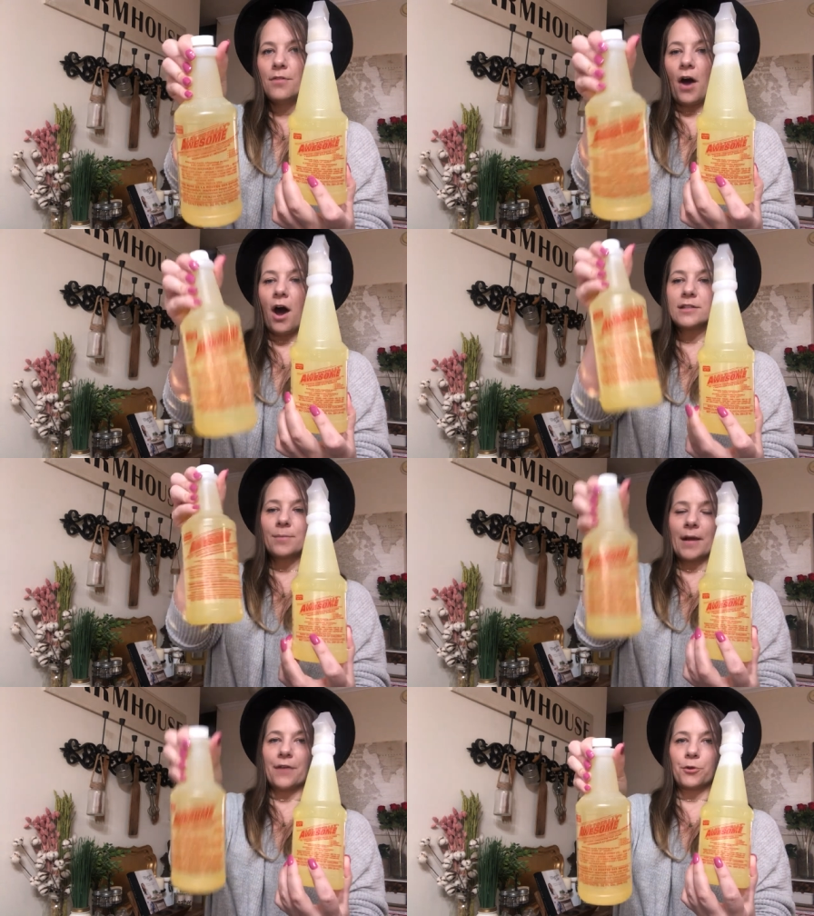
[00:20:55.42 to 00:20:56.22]
The
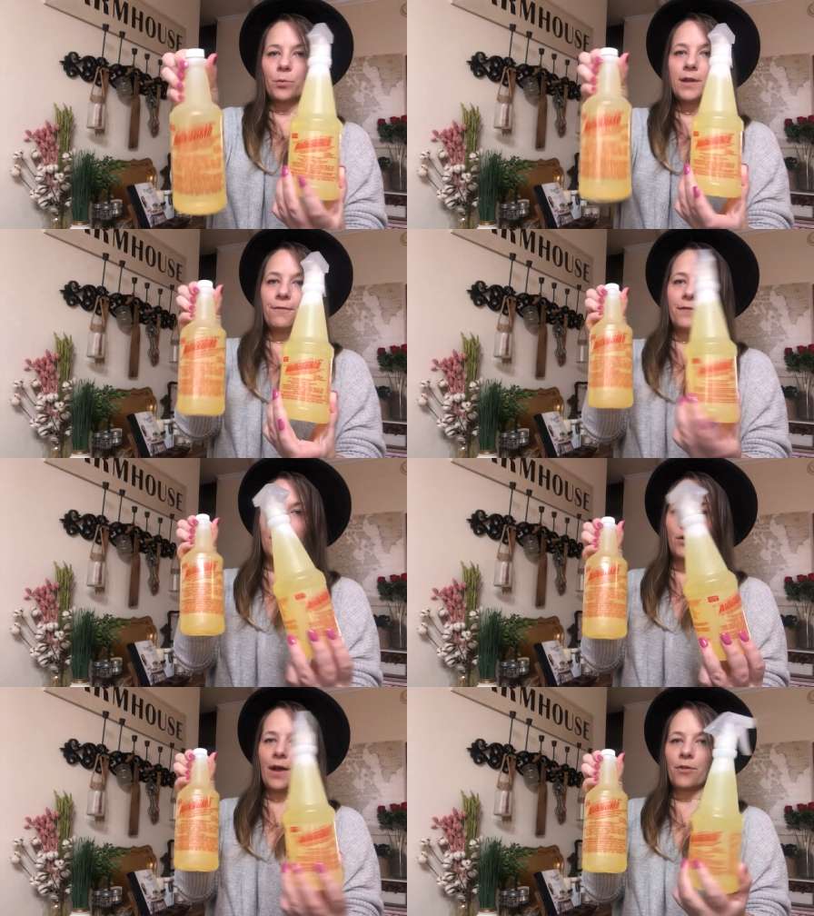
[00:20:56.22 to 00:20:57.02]
awesome, I got the
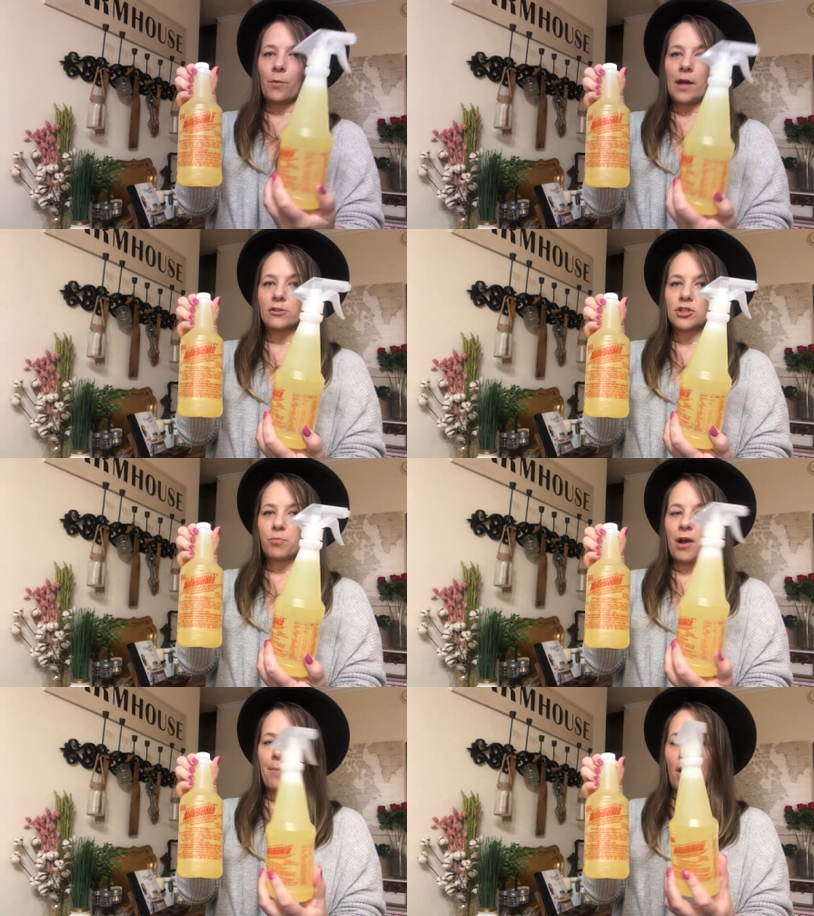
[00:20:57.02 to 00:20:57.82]
refill and the regular
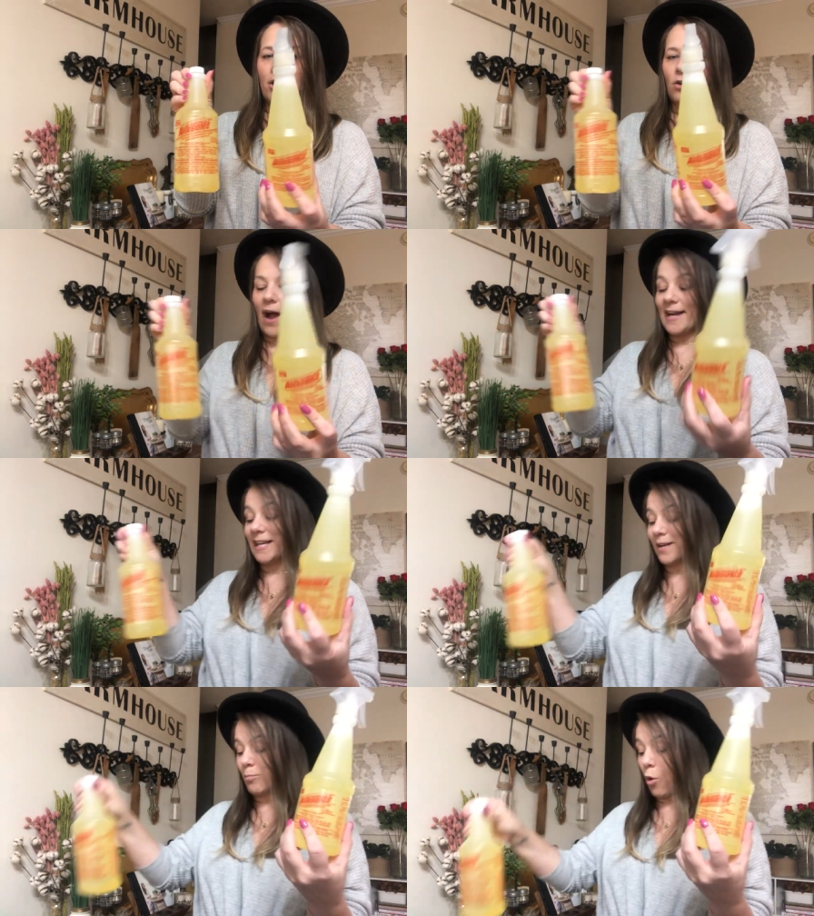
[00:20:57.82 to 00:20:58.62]
spray bottle. I
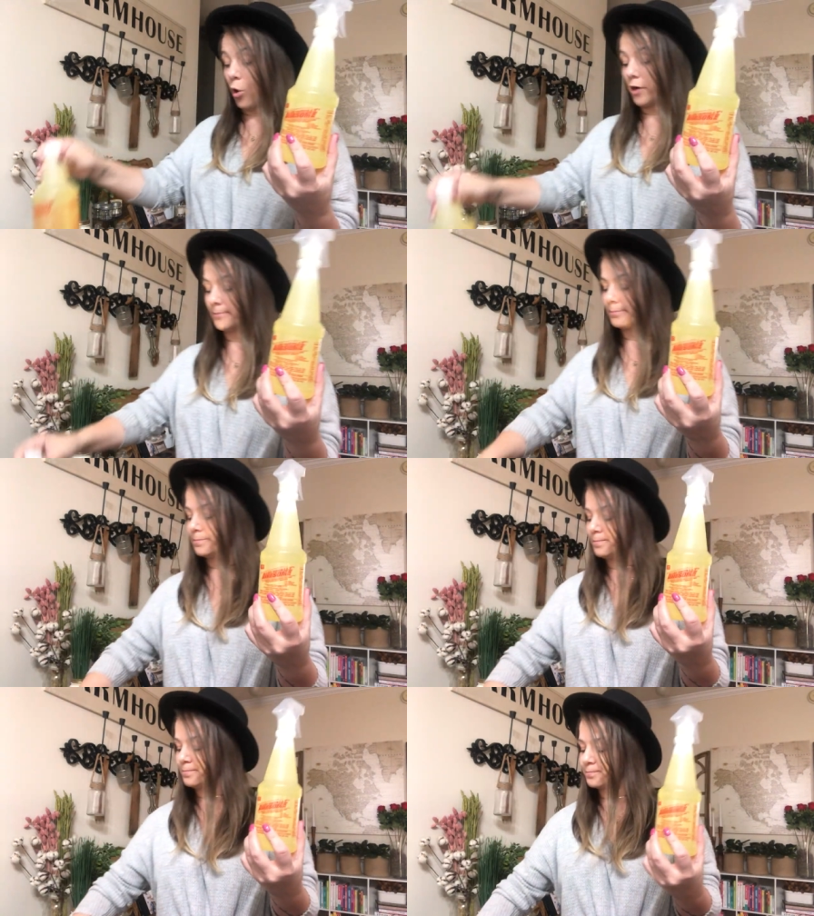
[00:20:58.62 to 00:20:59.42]
needed more.
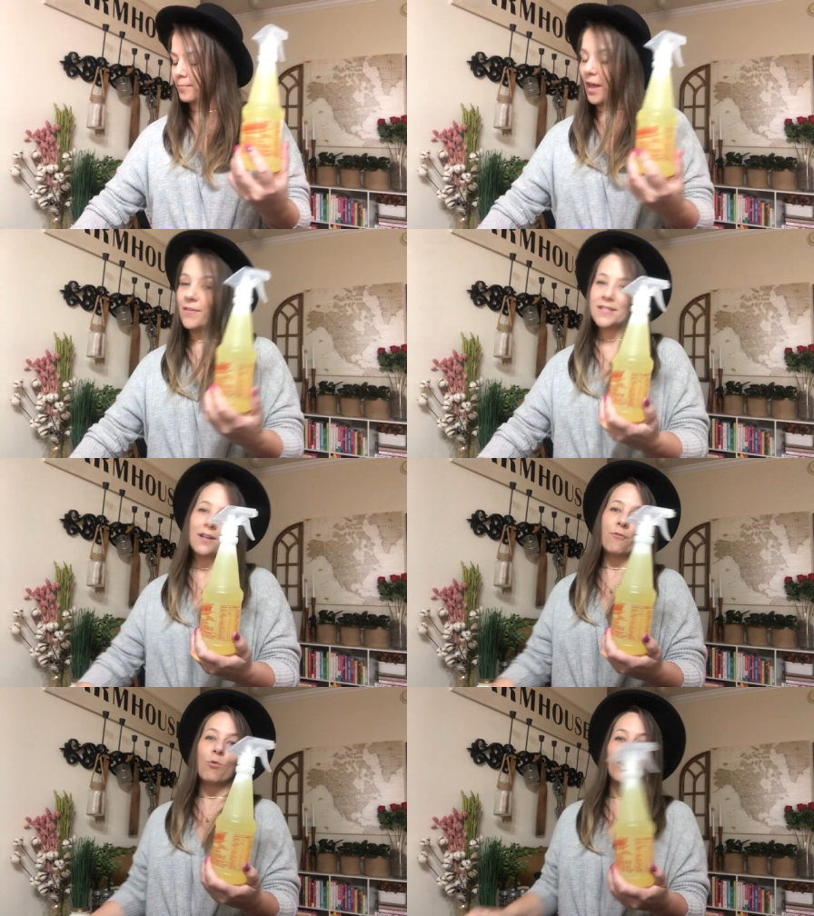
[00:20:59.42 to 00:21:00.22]
And this
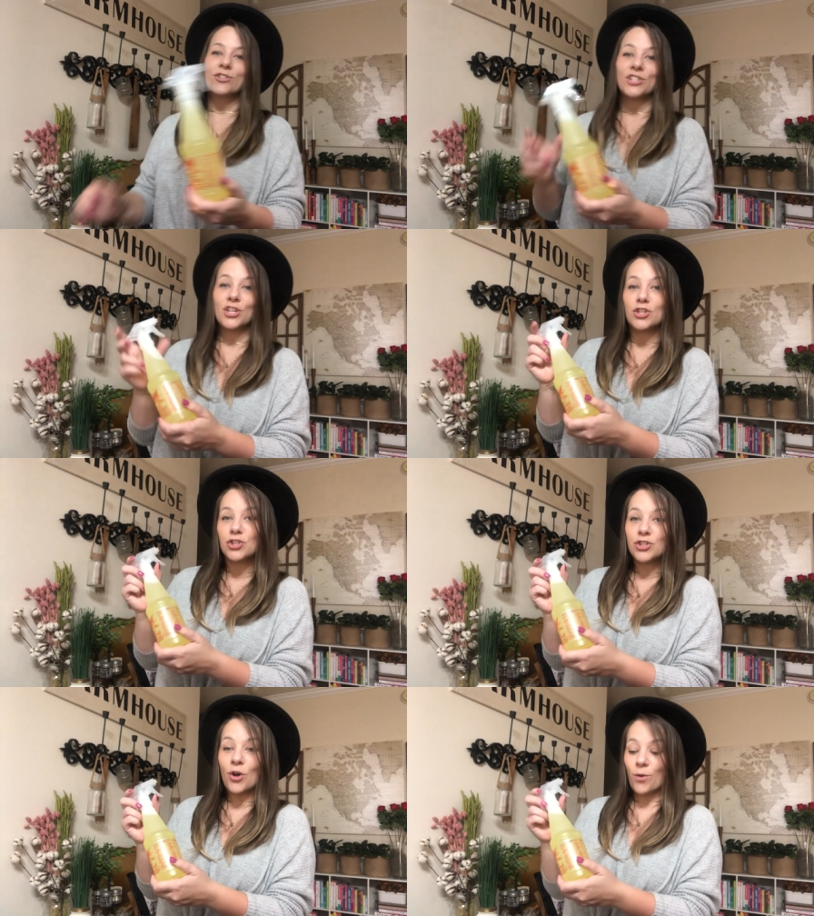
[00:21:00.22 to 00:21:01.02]
stuff works
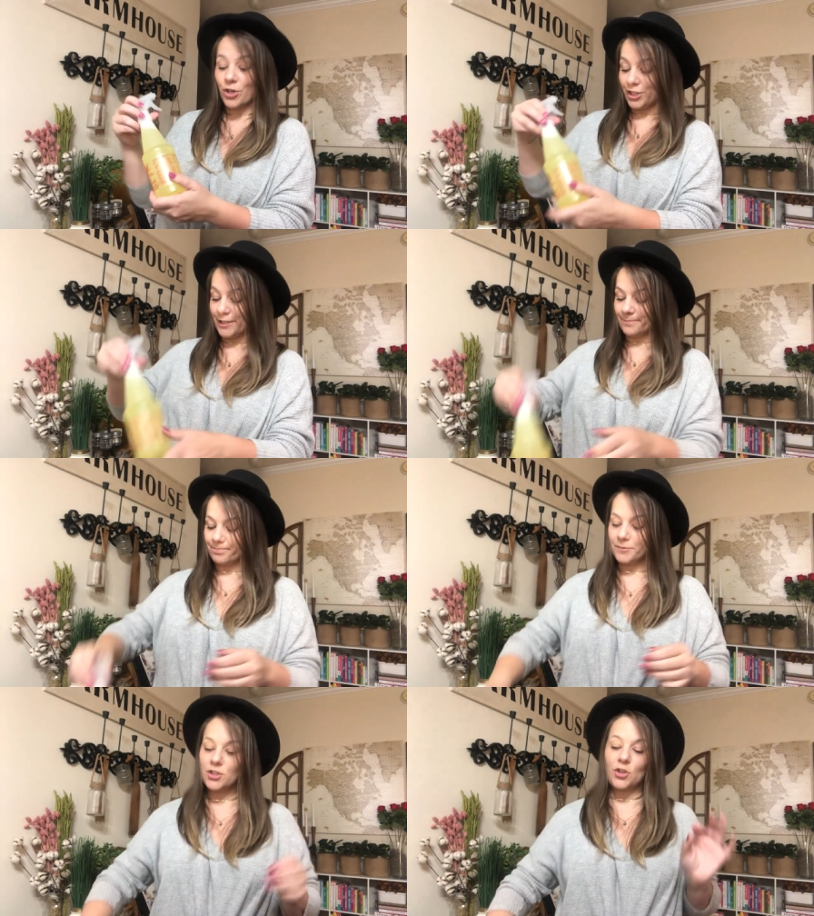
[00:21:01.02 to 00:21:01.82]
so good,
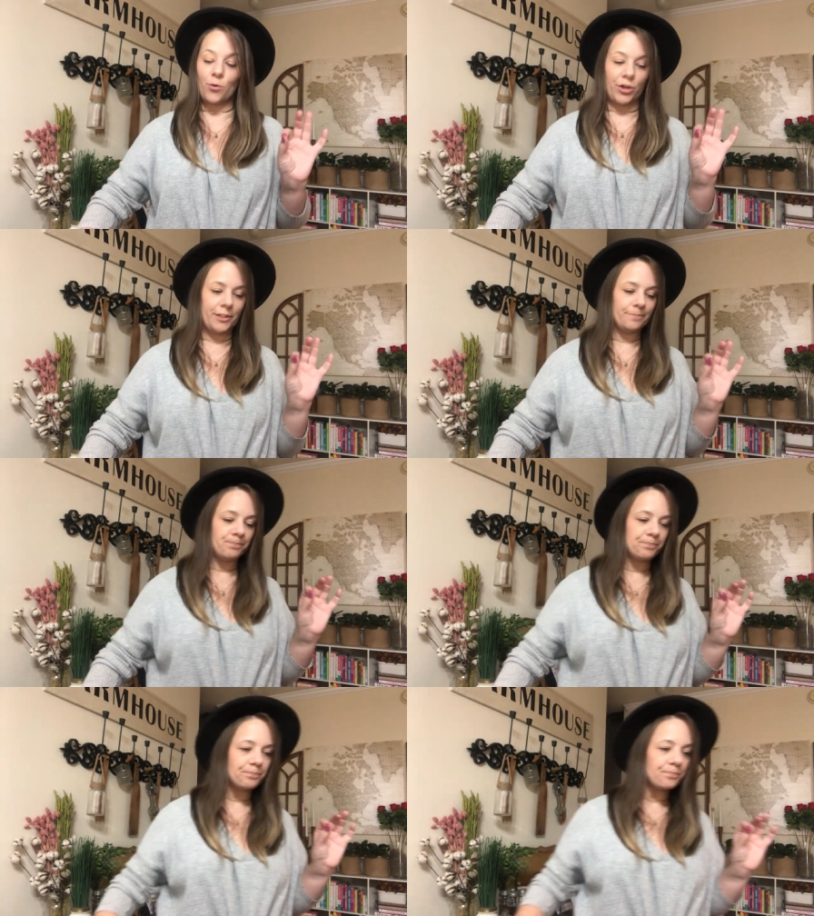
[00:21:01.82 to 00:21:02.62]
so good.
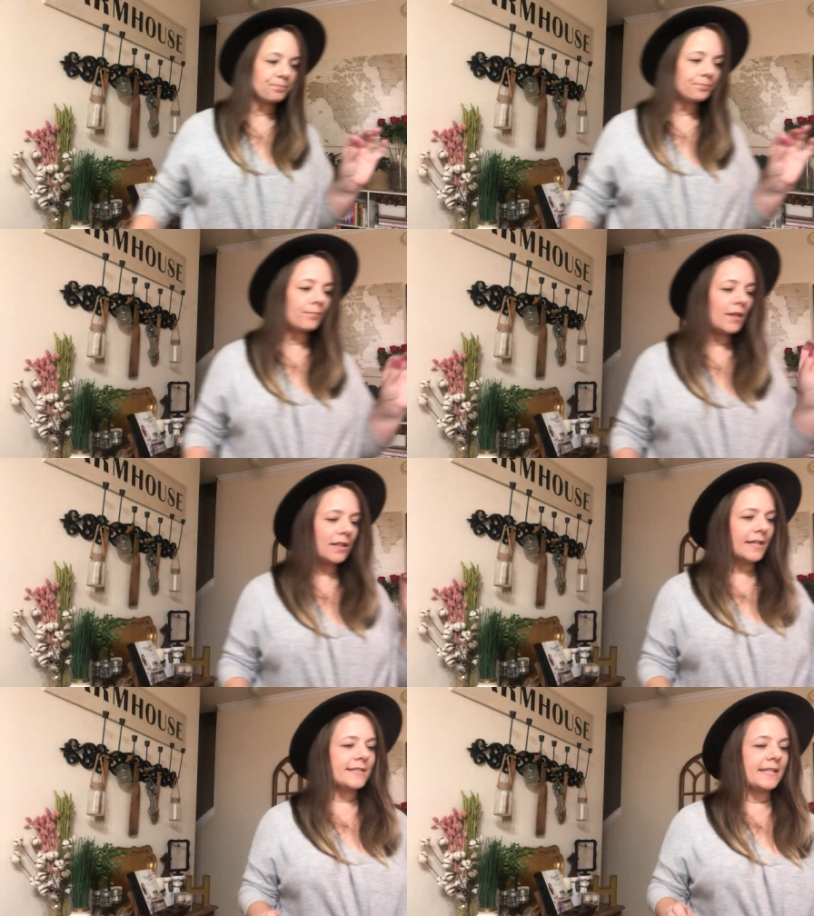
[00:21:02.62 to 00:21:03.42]

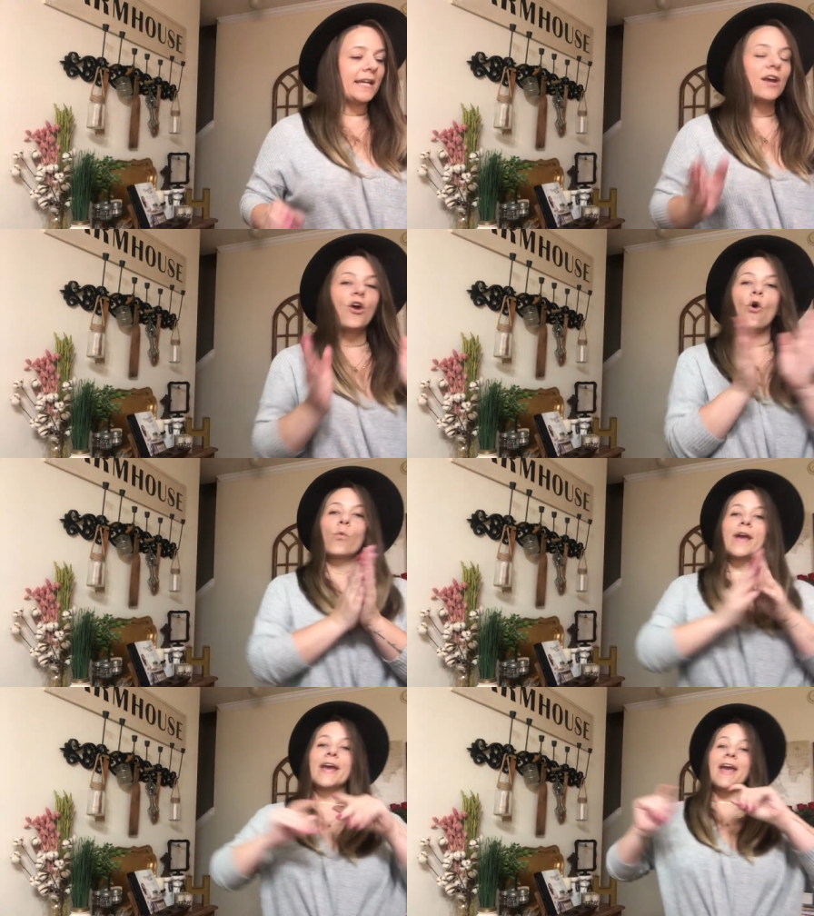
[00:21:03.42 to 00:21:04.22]
Let's see.
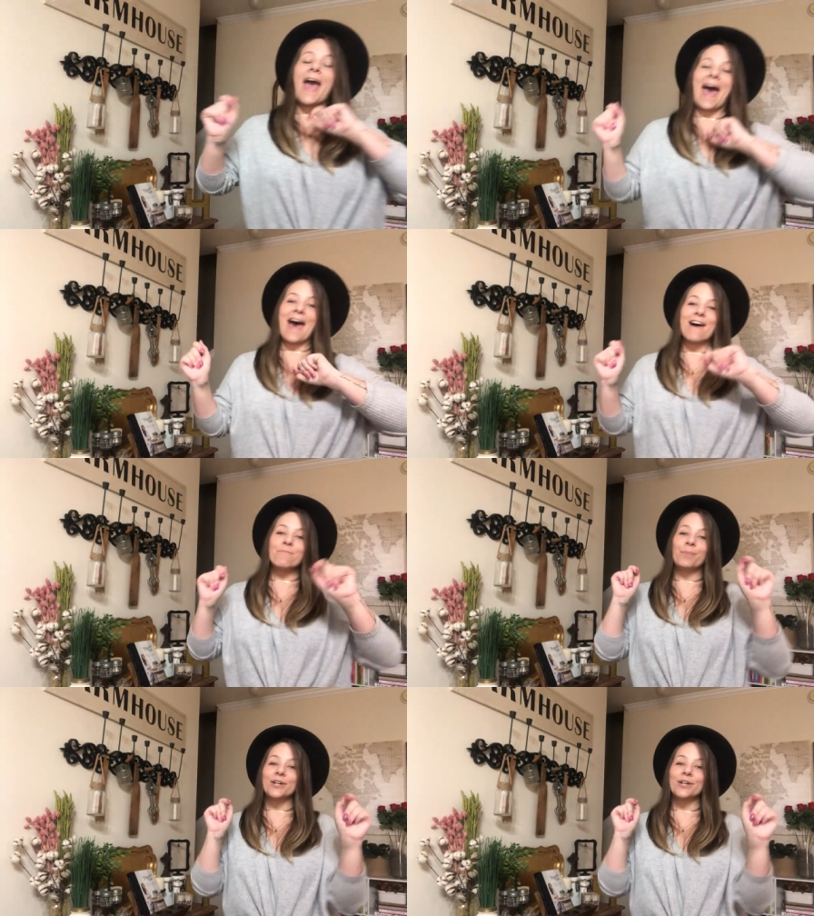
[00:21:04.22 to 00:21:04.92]
We have